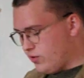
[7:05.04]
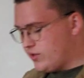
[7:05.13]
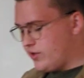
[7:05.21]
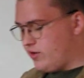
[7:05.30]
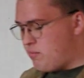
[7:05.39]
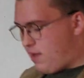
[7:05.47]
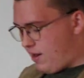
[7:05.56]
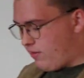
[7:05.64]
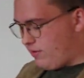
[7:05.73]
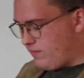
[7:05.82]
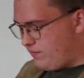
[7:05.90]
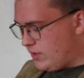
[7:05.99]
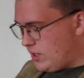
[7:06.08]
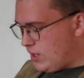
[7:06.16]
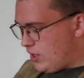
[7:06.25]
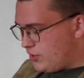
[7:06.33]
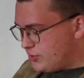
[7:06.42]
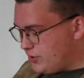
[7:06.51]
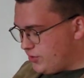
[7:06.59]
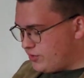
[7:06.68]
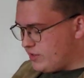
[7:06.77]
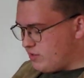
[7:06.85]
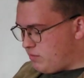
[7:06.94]
nuclear power,
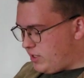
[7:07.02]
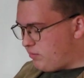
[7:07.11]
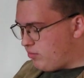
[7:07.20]
due to the many